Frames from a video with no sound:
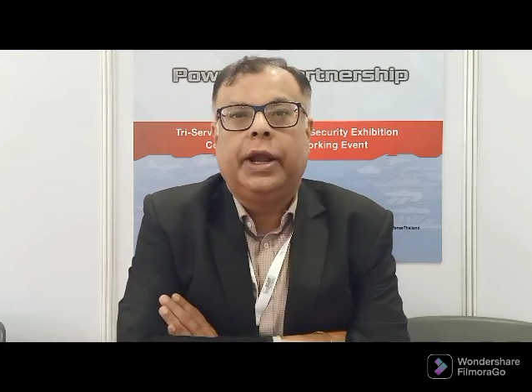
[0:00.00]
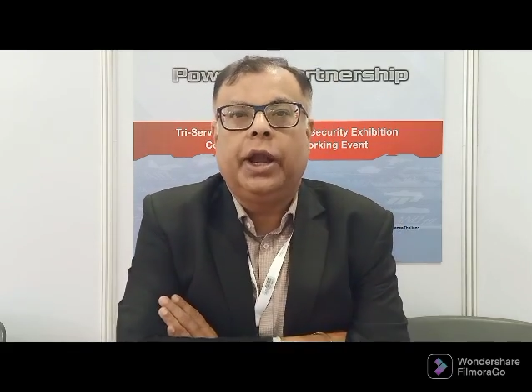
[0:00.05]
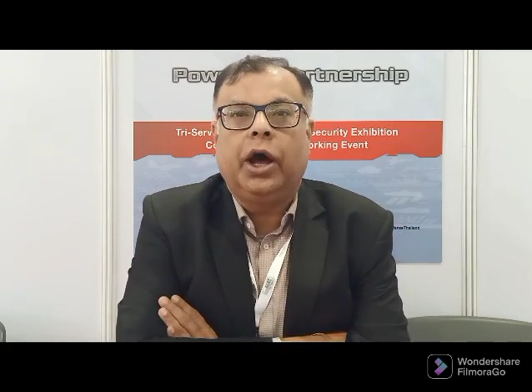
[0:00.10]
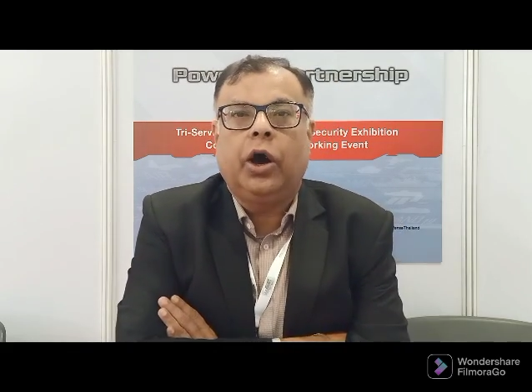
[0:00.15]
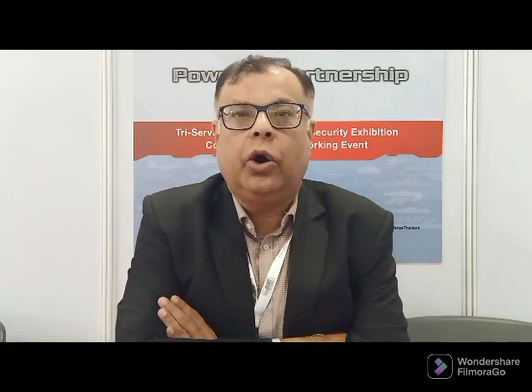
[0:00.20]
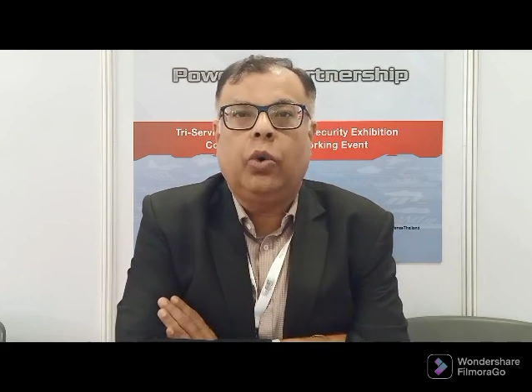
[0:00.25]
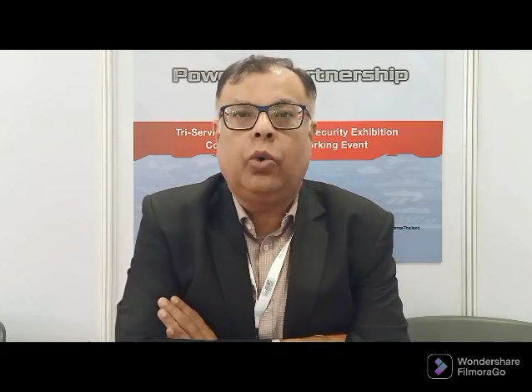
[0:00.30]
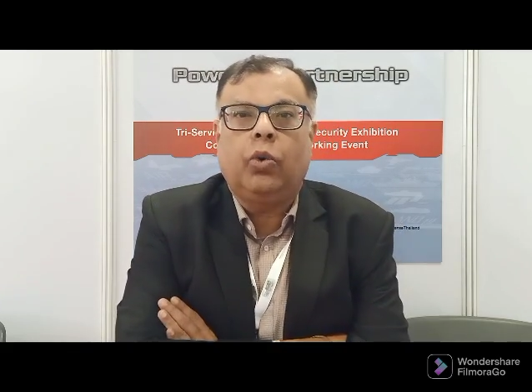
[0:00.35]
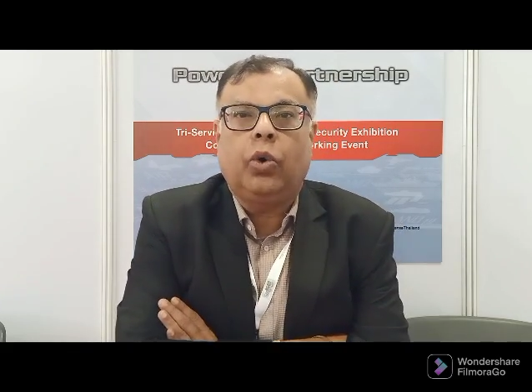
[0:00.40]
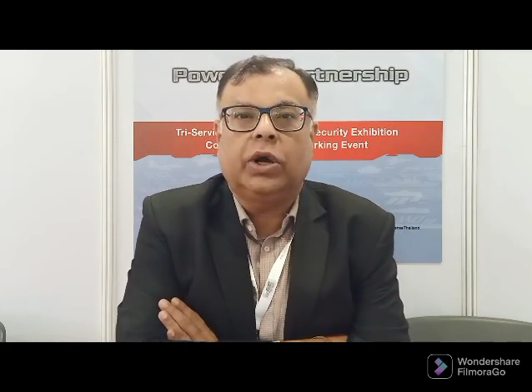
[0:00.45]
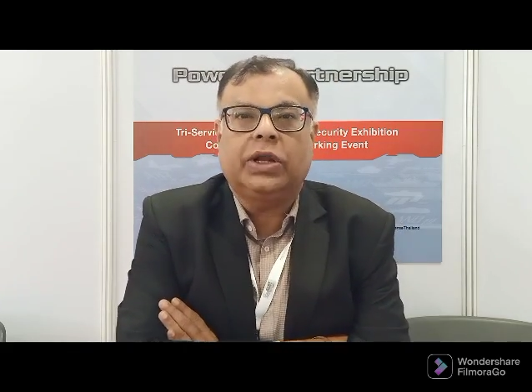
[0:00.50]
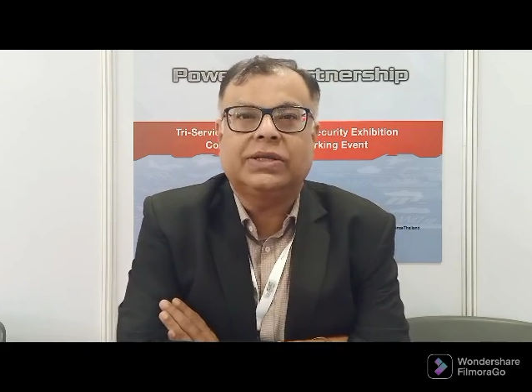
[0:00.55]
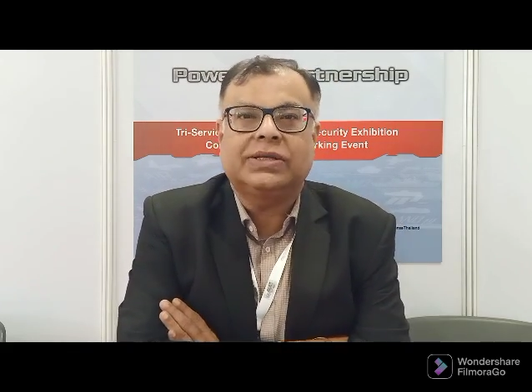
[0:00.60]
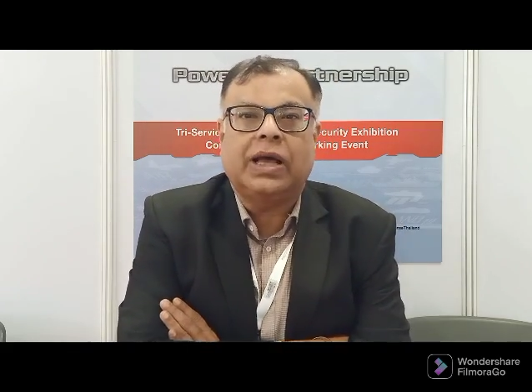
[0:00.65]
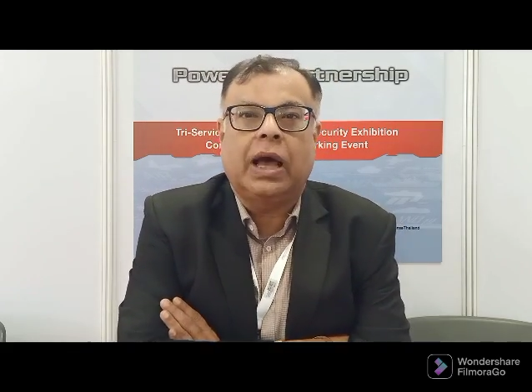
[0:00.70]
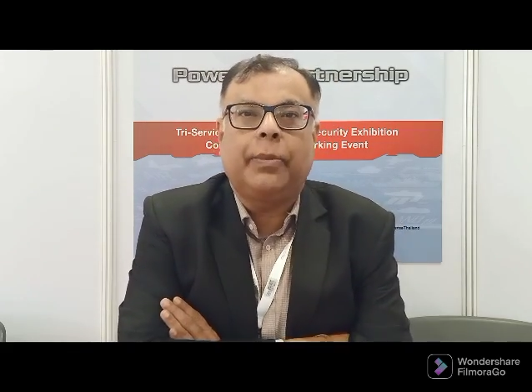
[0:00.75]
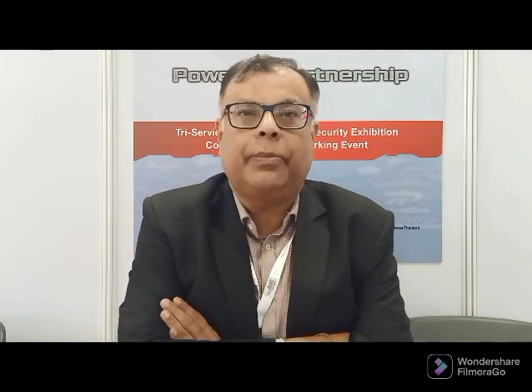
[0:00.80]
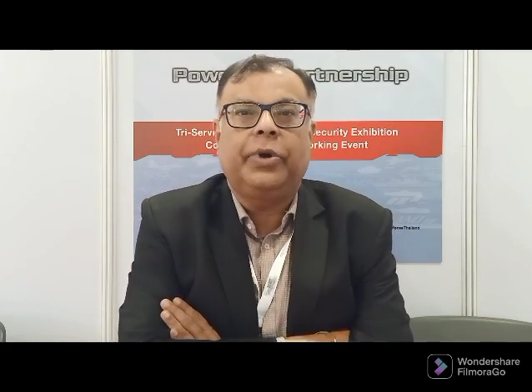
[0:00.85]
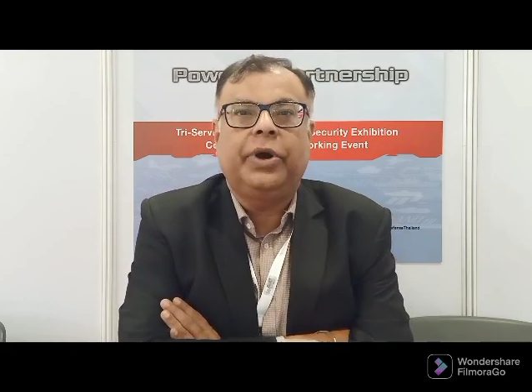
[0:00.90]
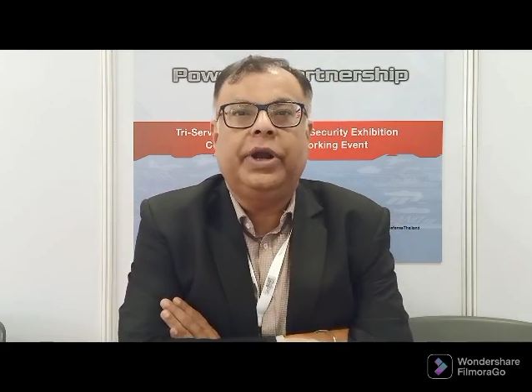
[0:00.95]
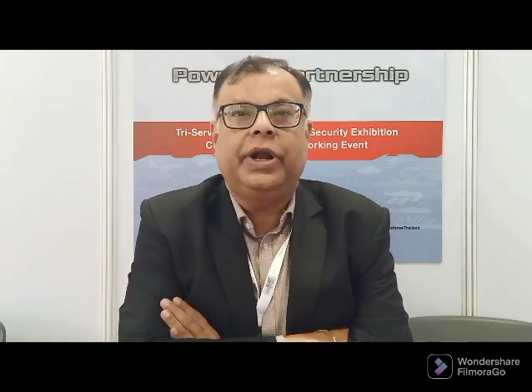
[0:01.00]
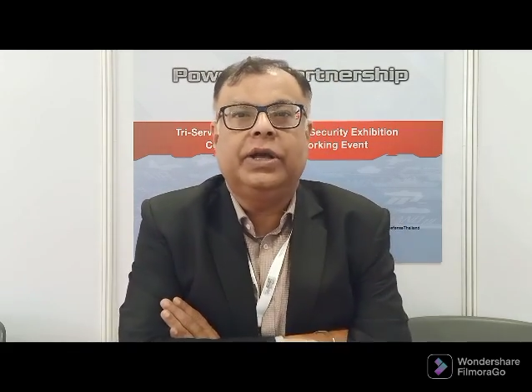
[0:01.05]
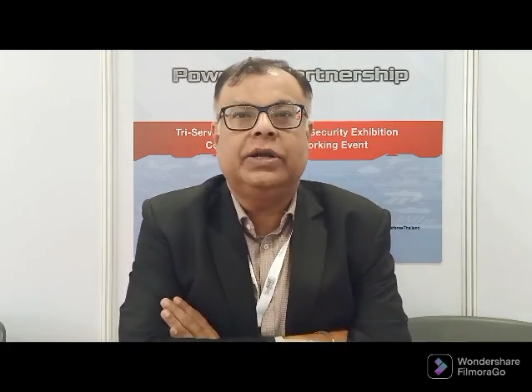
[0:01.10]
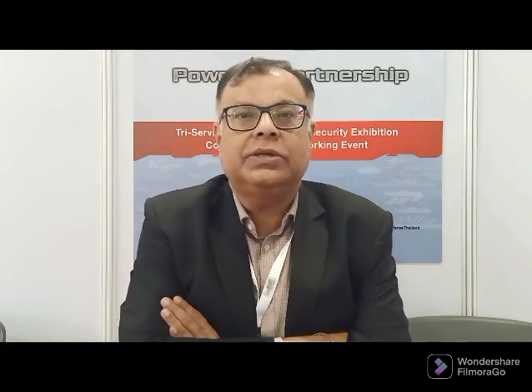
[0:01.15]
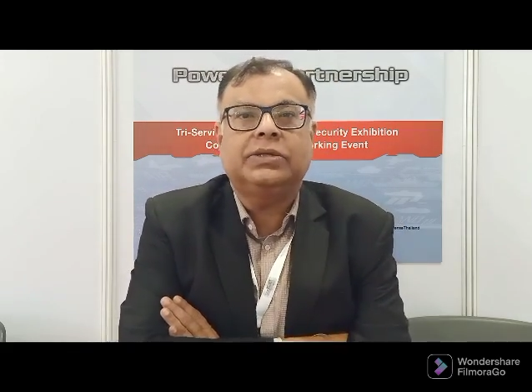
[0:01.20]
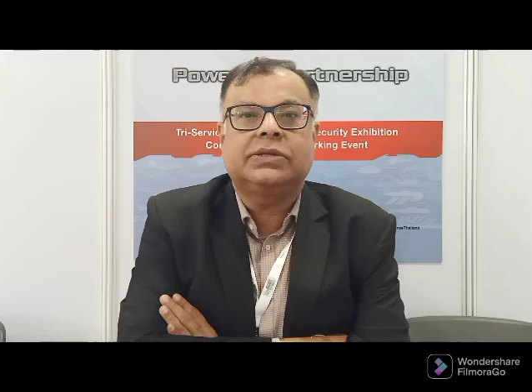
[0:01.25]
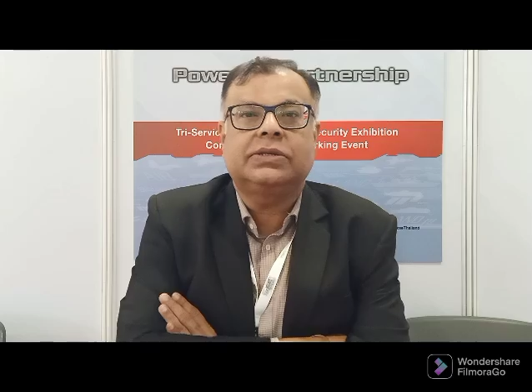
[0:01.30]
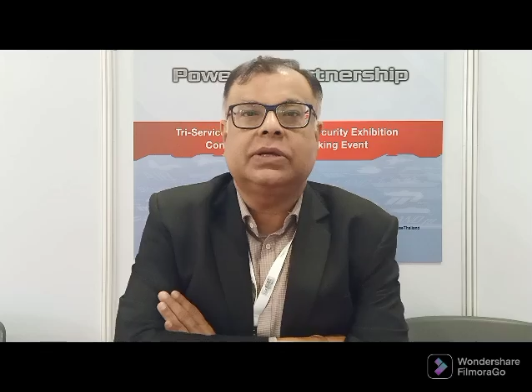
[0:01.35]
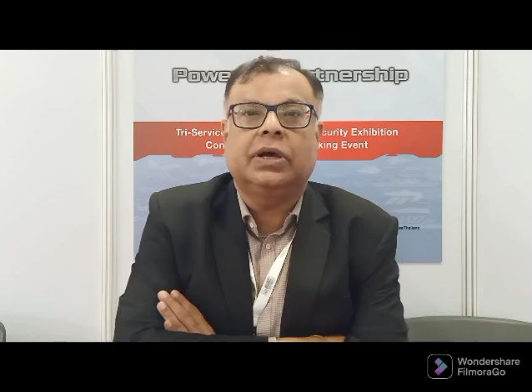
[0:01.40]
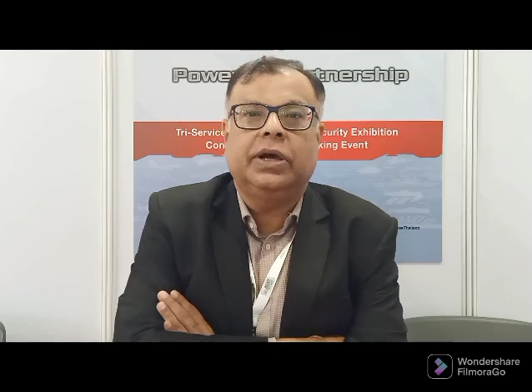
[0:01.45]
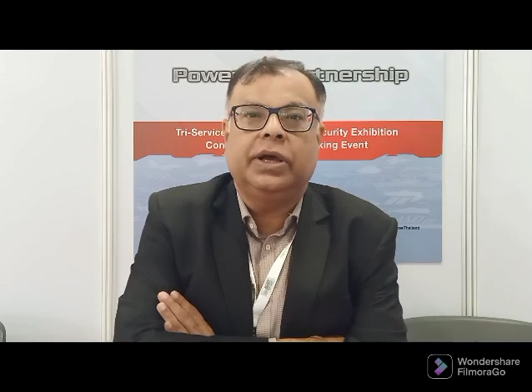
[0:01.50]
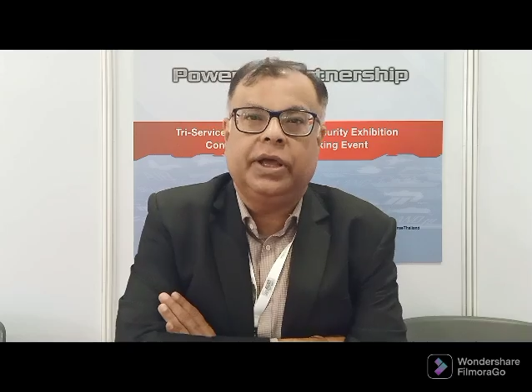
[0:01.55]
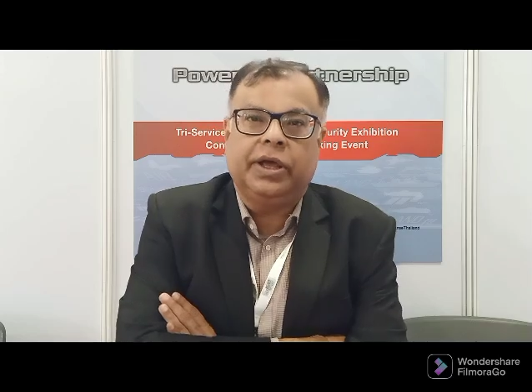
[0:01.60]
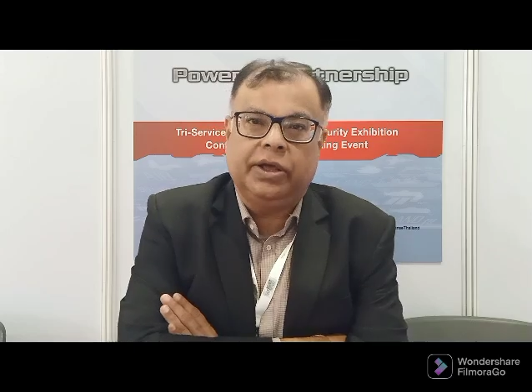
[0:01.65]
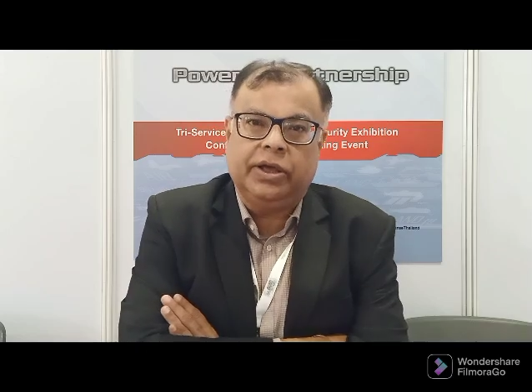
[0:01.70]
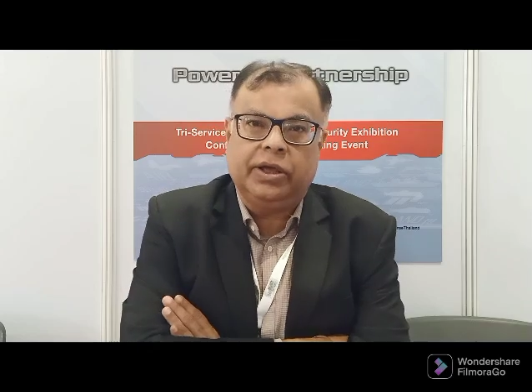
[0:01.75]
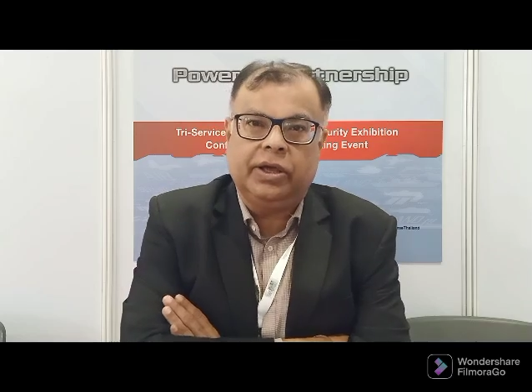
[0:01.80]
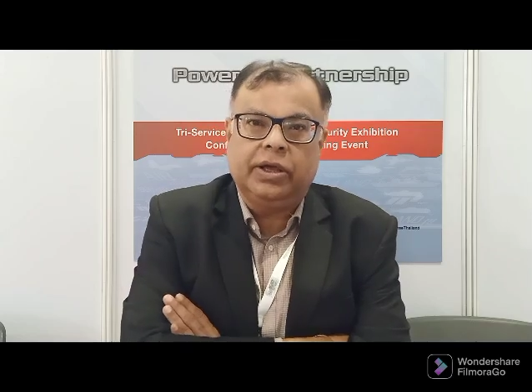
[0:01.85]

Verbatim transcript: Now, what has happened is, uh,